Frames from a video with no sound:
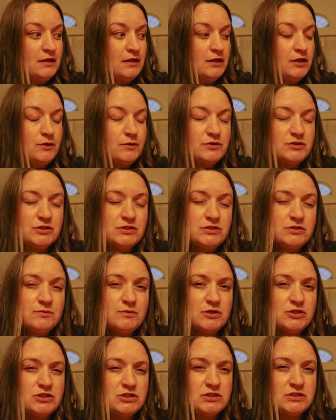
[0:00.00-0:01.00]
There was just so
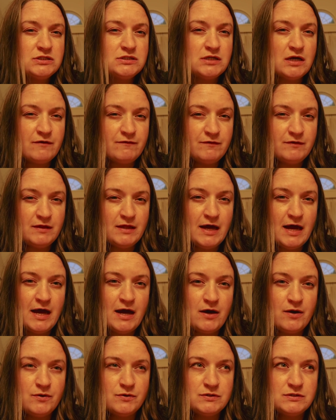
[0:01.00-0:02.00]
much stuff in the
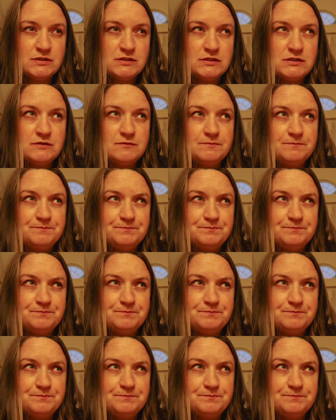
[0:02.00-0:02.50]
house.